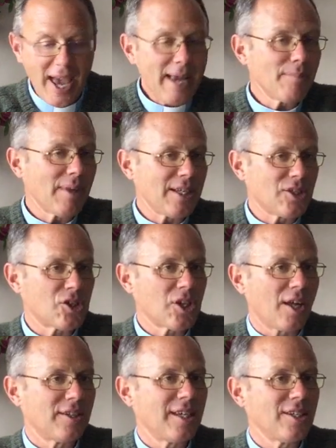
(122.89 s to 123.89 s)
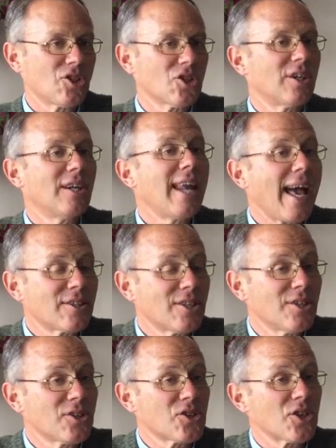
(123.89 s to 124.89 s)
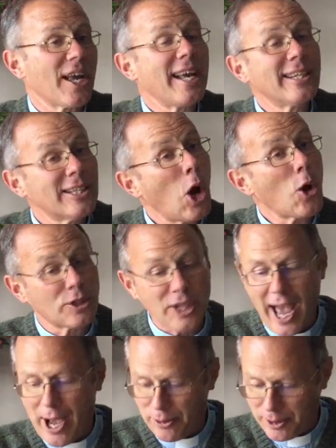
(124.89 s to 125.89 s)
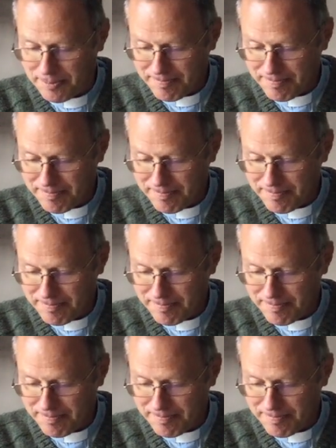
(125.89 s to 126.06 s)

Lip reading: name these studies Letters in Lockdown,